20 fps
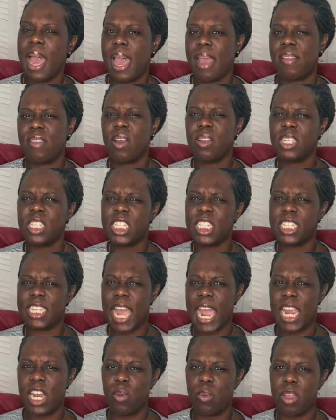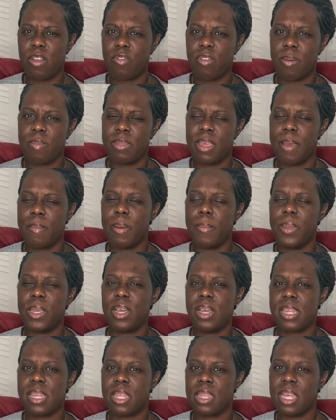I sort of shied away from them
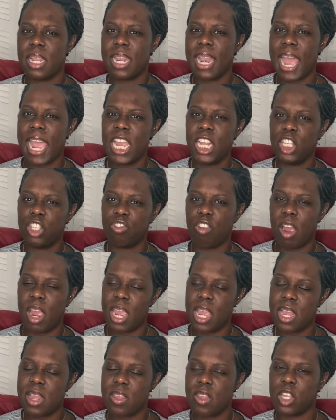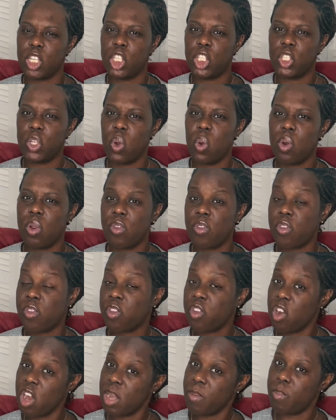because the line drawings showed
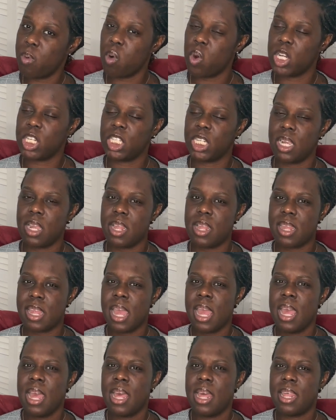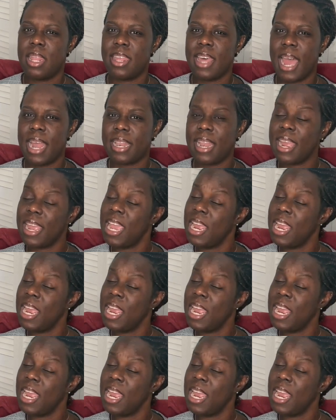skirt portions that,